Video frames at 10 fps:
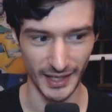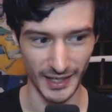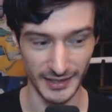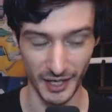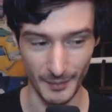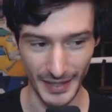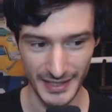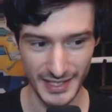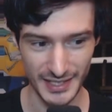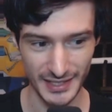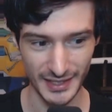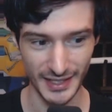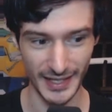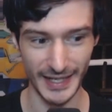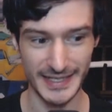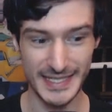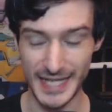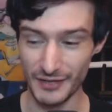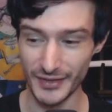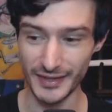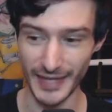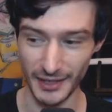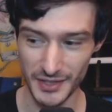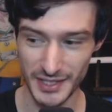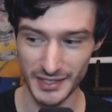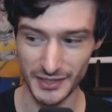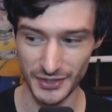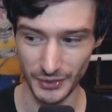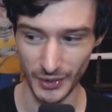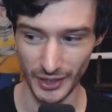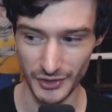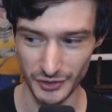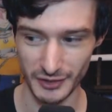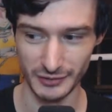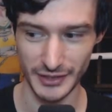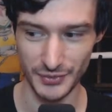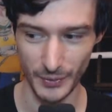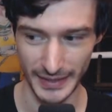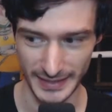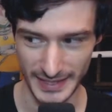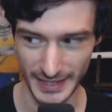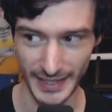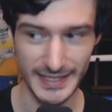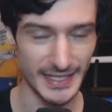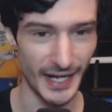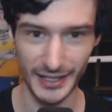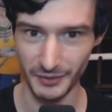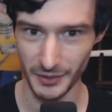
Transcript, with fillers: comments and 7,200 retweets. It's not going